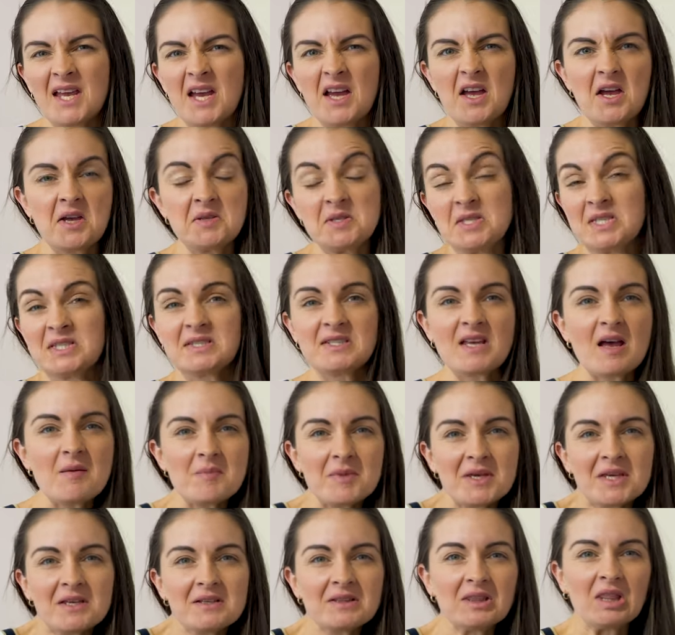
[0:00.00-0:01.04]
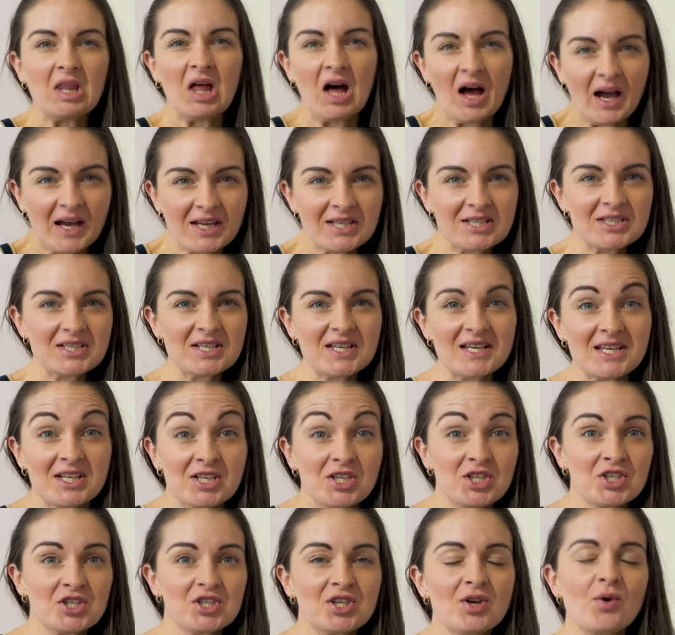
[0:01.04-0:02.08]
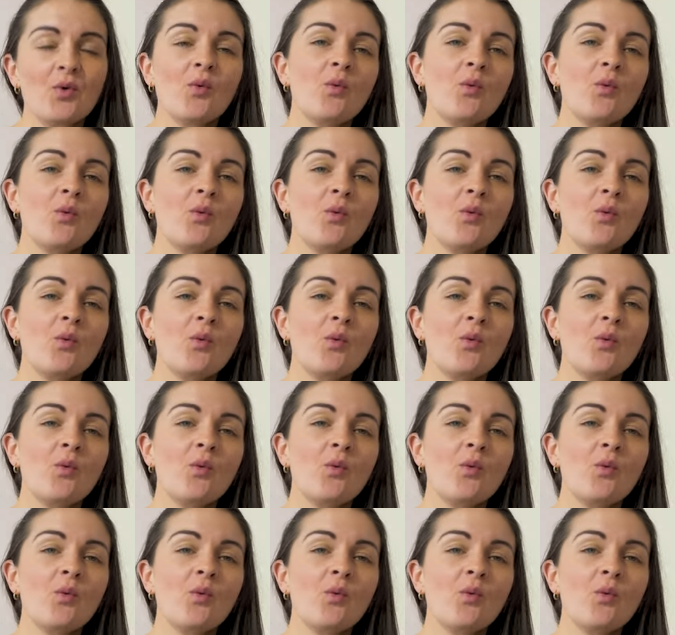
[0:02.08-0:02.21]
a semi-light-ish